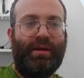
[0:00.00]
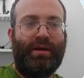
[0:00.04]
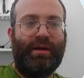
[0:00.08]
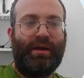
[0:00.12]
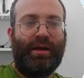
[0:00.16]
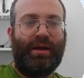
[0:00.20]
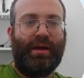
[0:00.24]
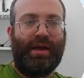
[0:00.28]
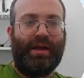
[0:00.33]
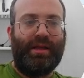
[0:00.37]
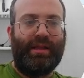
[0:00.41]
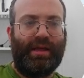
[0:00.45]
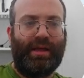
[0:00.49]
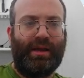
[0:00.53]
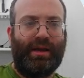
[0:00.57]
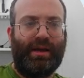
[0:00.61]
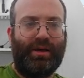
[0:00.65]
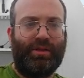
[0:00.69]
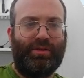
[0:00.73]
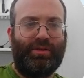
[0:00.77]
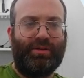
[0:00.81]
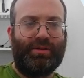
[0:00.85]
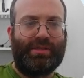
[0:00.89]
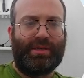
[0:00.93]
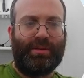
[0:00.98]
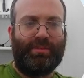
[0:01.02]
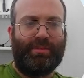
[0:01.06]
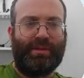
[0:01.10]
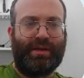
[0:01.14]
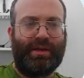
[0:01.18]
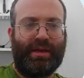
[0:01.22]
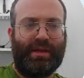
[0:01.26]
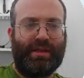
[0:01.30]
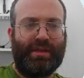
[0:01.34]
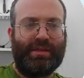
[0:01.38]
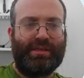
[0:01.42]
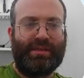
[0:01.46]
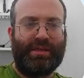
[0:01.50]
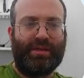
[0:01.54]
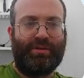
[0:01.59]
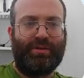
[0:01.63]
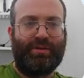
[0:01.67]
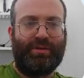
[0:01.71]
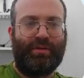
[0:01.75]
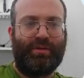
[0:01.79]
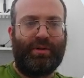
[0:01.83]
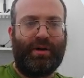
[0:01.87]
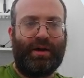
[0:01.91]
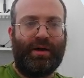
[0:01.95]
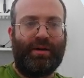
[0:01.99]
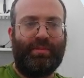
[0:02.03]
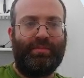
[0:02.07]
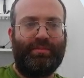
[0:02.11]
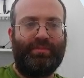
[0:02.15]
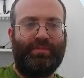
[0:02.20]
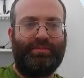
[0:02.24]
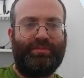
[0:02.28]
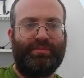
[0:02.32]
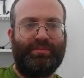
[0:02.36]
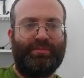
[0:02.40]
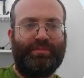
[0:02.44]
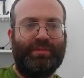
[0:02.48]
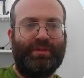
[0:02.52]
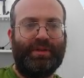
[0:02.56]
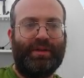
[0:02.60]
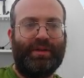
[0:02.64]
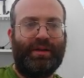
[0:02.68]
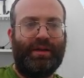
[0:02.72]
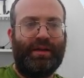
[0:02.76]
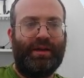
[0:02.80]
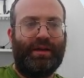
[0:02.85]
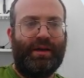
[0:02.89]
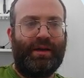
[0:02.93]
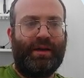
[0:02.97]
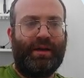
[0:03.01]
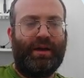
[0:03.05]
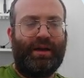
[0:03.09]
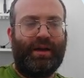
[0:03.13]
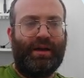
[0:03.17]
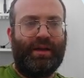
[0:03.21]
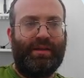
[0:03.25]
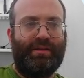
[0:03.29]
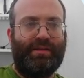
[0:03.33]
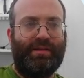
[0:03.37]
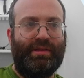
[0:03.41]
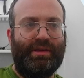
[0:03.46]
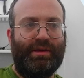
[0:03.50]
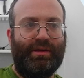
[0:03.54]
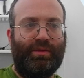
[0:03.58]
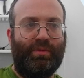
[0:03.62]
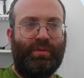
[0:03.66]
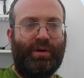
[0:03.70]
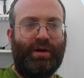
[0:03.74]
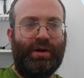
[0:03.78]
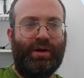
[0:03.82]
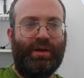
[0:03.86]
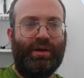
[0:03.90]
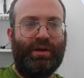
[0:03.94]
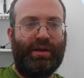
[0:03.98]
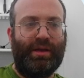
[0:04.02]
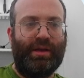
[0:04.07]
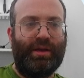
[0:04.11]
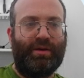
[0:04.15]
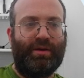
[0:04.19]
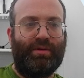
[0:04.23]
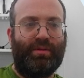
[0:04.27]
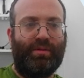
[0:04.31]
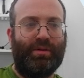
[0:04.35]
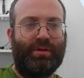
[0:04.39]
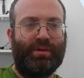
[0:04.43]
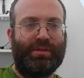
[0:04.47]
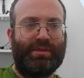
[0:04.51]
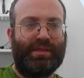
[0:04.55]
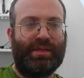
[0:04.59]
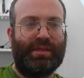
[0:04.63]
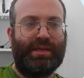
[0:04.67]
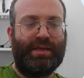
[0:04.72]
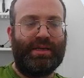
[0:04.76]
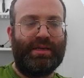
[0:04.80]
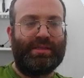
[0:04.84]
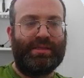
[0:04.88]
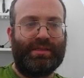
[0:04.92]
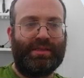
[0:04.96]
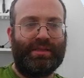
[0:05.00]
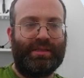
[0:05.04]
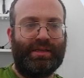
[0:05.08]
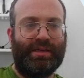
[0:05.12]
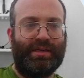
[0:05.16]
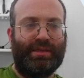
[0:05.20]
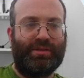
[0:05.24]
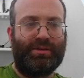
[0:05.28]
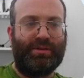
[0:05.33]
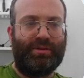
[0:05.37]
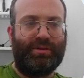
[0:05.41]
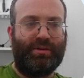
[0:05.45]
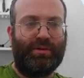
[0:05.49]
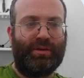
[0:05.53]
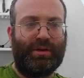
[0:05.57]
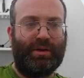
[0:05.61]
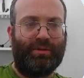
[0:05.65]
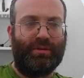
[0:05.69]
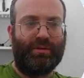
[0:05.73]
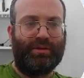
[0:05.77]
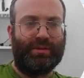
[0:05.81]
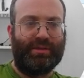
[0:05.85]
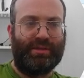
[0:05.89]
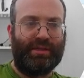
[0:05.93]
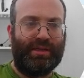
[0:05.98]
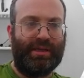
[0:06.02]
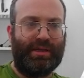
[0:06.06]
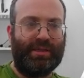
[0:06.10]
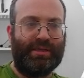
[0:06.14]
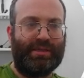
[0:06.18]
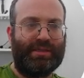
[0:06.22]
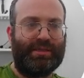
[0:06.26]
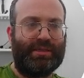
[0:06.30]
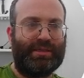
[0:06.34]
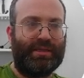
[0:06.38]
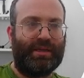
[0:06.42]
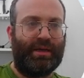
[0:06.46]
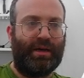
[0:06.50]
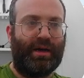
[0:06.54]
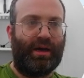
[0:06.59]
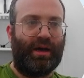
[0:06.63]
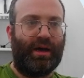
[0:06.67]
And then I'll do something like this. I'll do D1 equals this, D2 equals this.